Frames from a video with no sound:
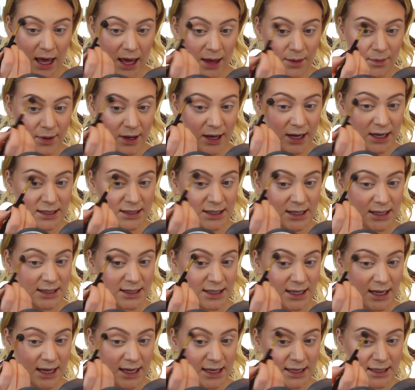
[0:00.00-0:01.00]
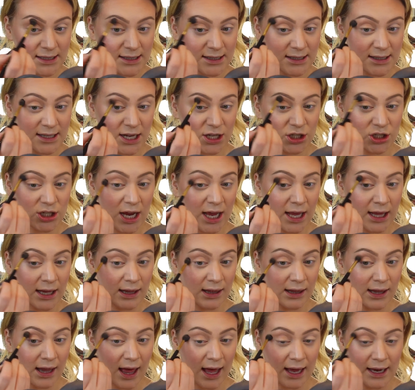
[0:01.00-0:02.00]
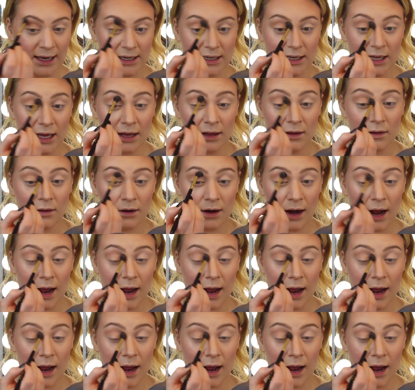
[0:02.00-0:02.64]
And because this is such a light color,